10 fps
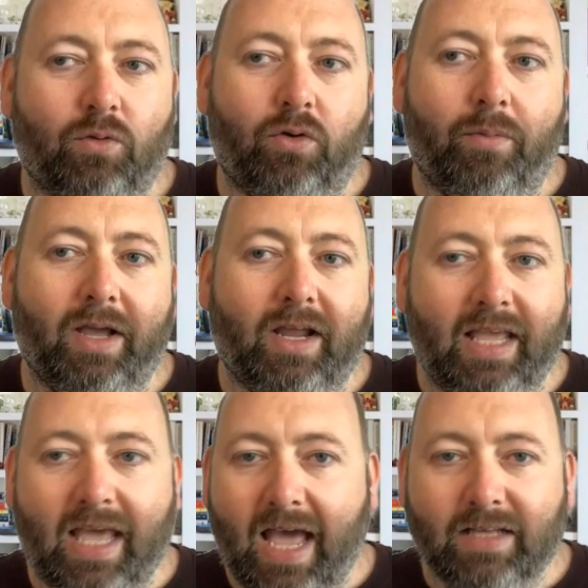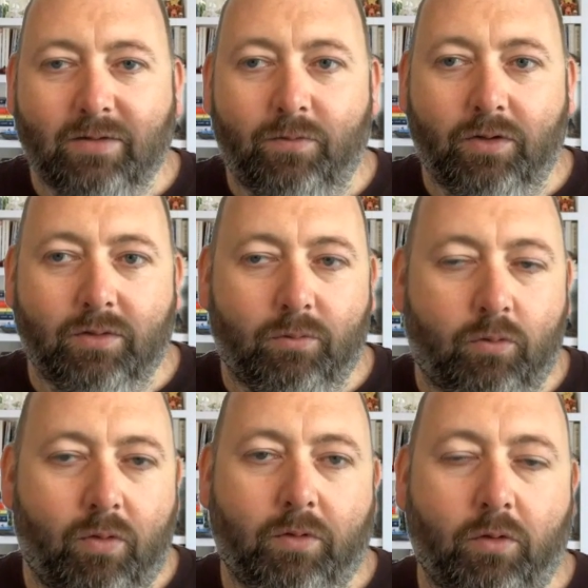or am I going to get asked for some
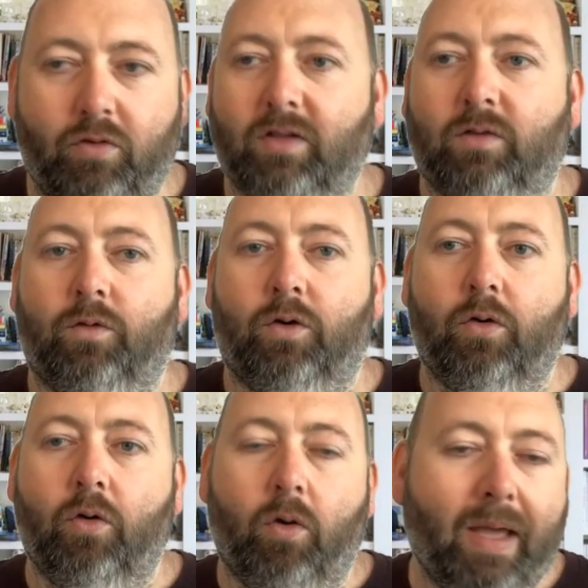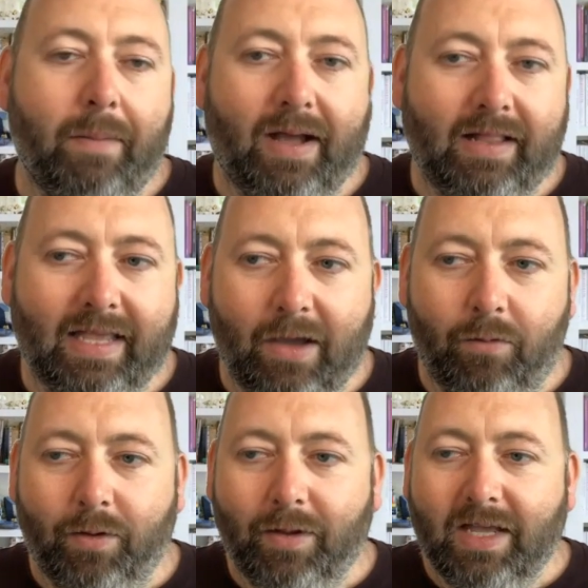crypto transfer or PayPal
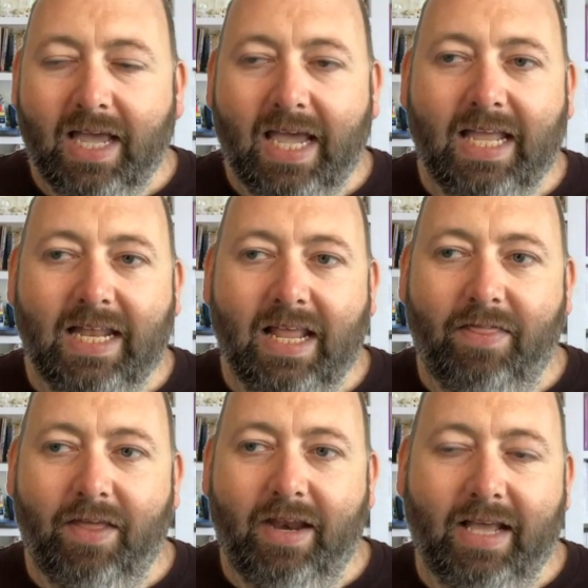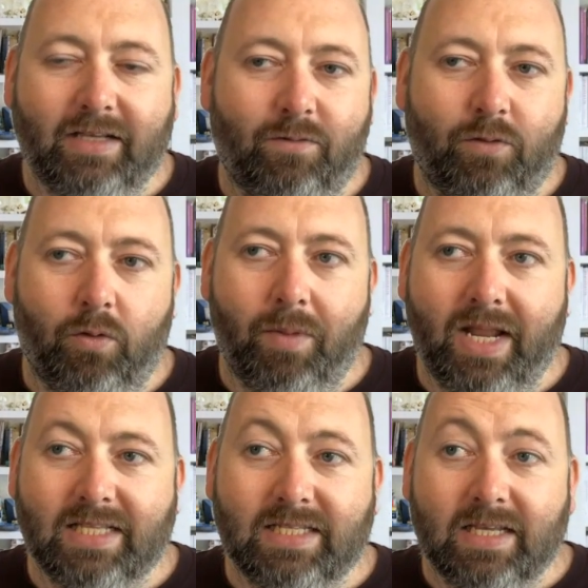account in the next few
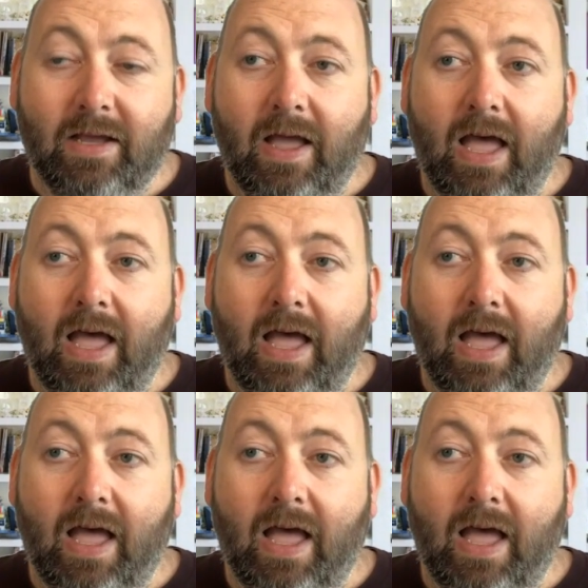minutes?